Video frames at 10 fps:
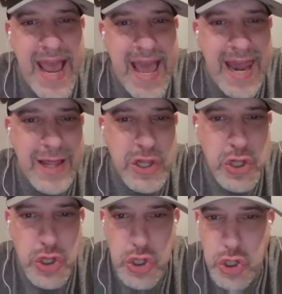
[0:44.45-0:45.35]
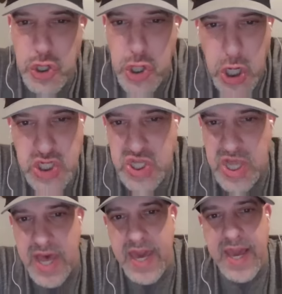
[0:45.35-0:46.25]
And it looks
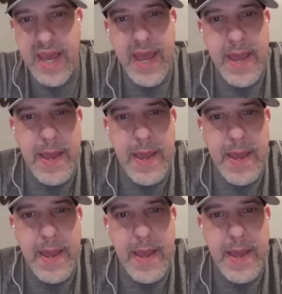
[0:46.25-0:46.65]
like